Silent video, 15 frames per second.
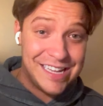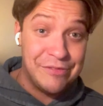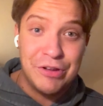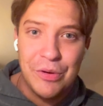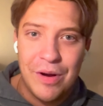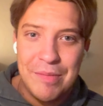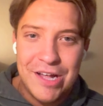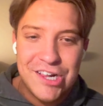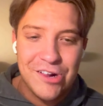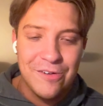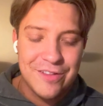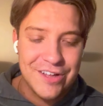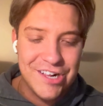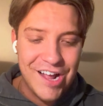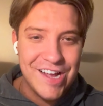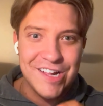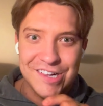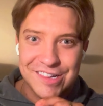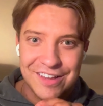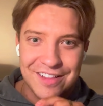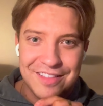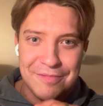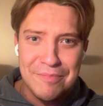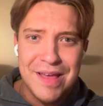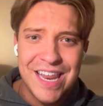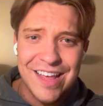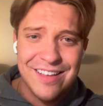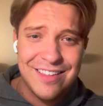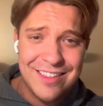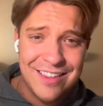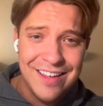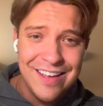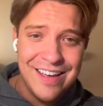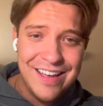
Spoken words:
even though I made sure to change the minutes